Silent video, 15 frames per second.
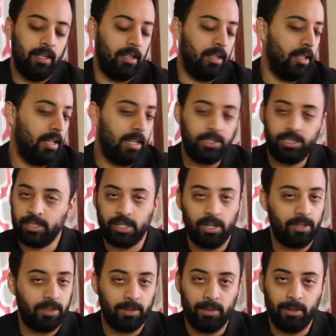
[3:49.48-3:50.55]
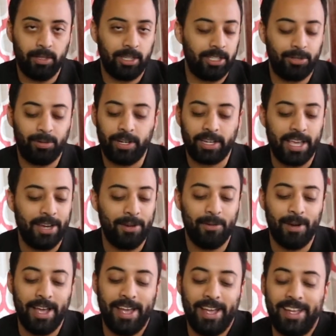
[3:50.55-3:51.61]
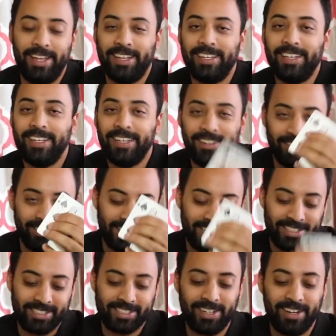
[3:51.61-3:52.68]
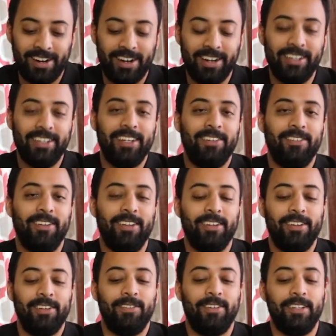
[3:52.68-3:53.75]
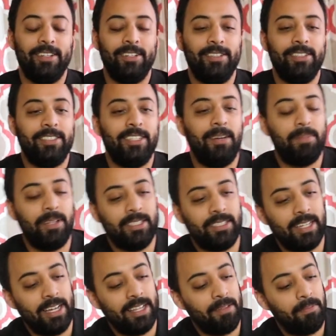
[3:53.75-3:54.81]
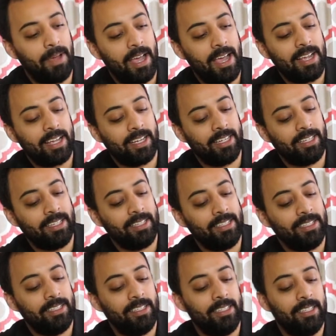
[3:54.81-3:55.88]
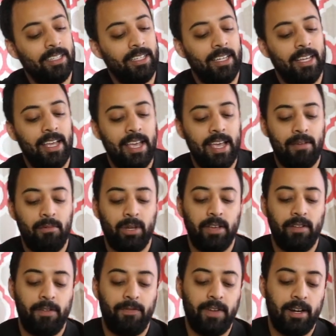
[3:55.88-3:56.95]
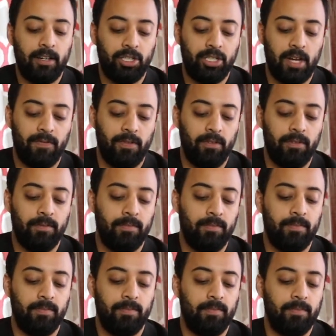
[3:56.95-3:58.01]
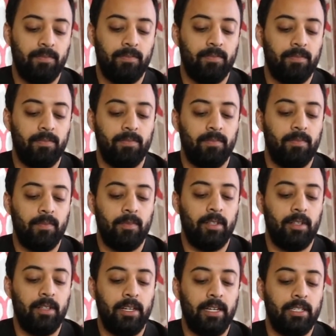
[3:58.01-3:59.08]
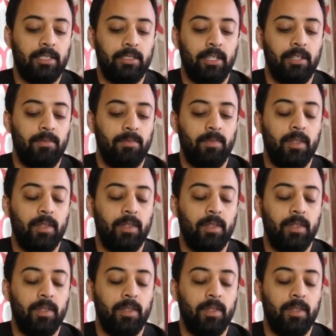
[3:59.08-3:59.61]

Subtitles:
Let's just go through with the trick anyway. We'll get this card, we'll lose it up inside the pack, and we'll give it a fair shuffle. Like so.